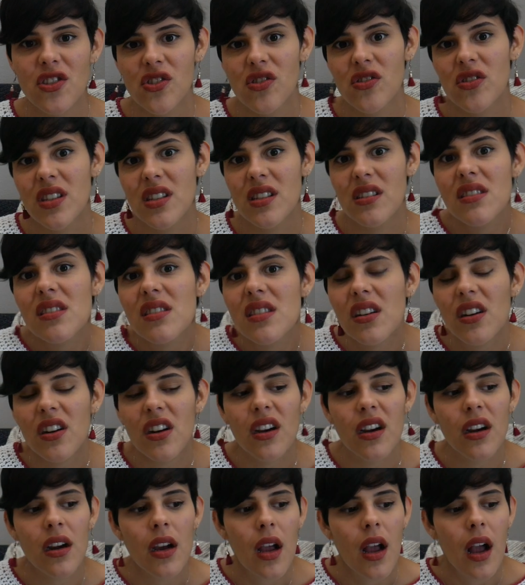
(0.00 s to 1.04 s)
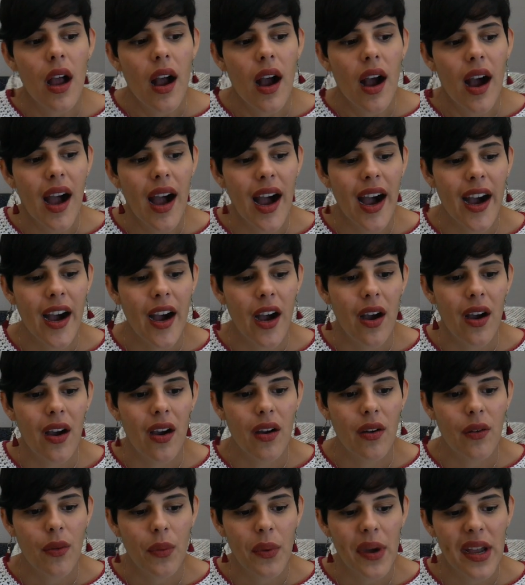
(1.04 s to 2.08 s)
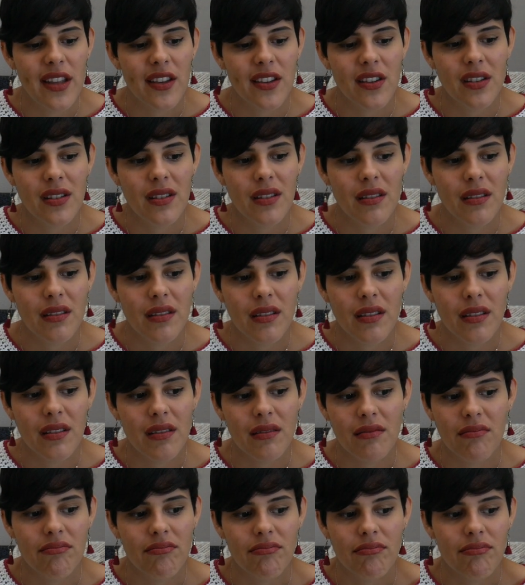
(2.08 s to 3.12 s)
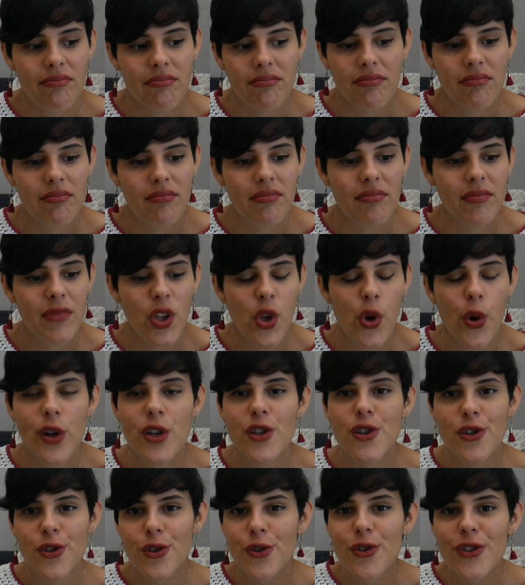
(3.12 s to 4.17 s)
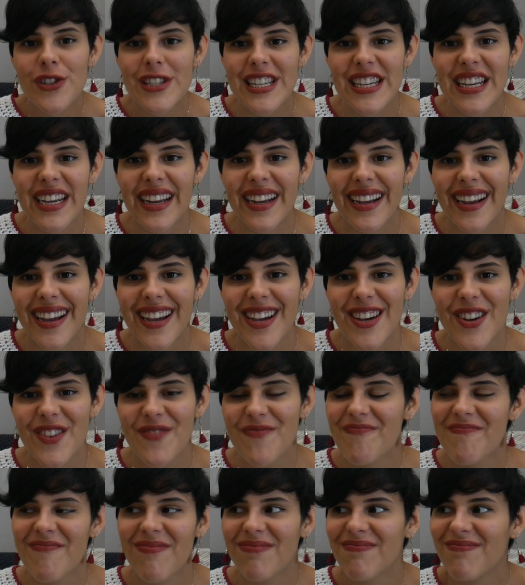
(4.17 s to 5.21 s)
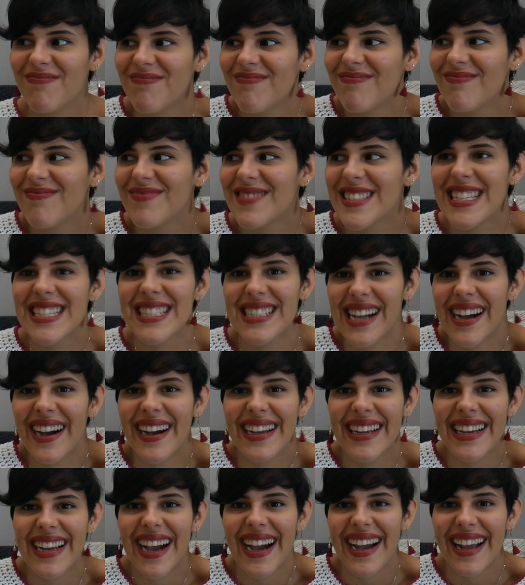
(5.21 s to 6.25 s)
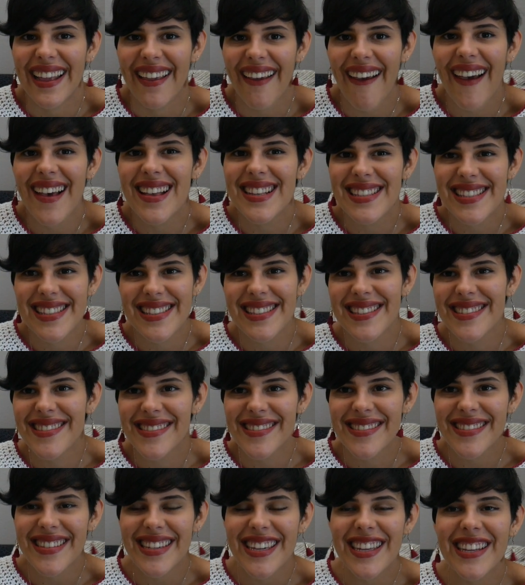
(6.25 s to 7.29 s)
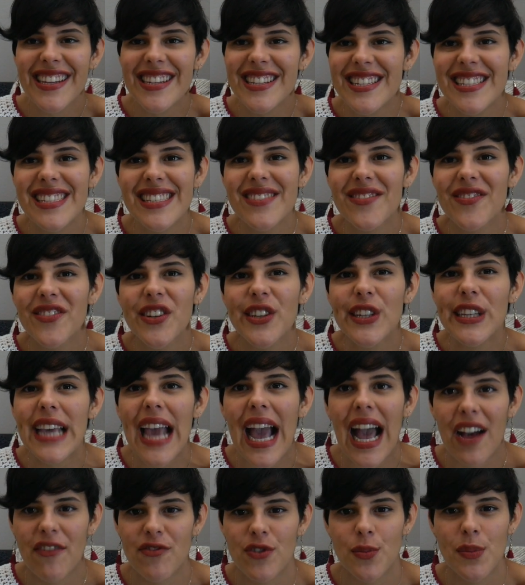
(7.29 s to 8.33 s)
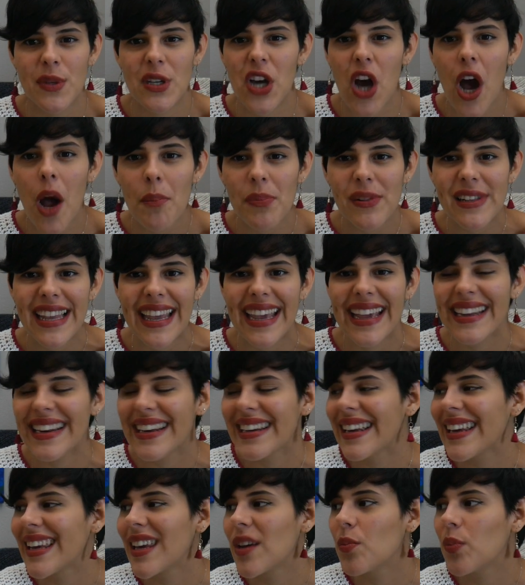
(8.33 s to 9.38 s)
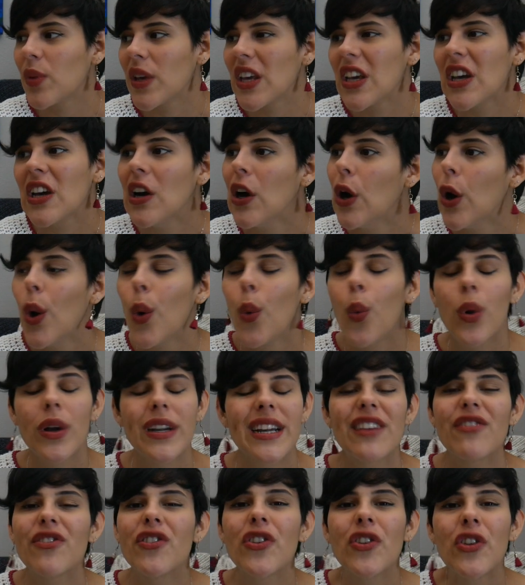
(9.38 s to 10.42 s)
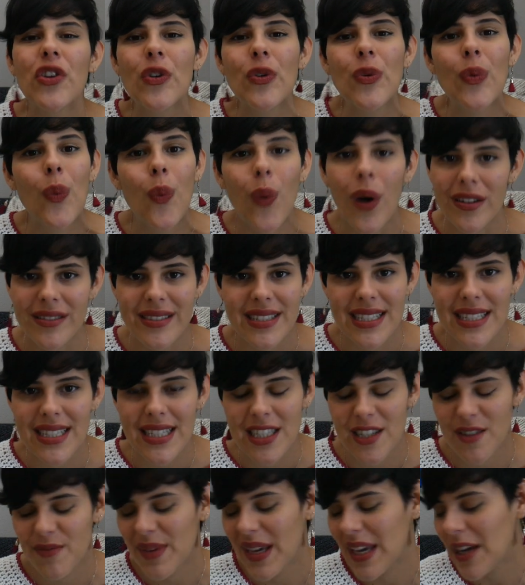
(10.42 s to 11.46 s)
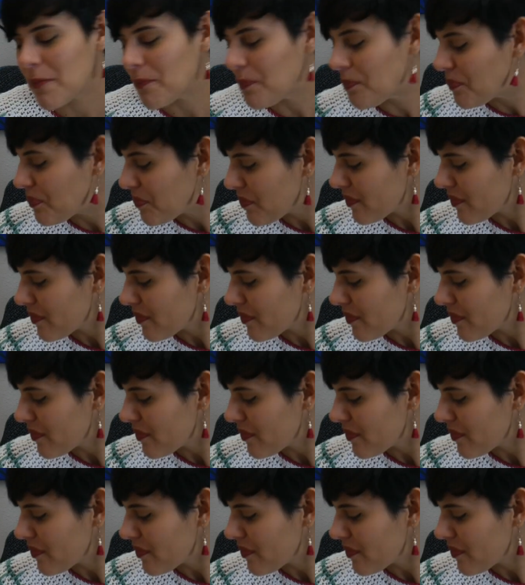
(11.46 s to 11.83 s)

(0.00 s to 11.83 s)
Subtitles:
to consider when you are choosing a design, I guess. It doesn't really have to be complicated. It can be whatever you want it to be.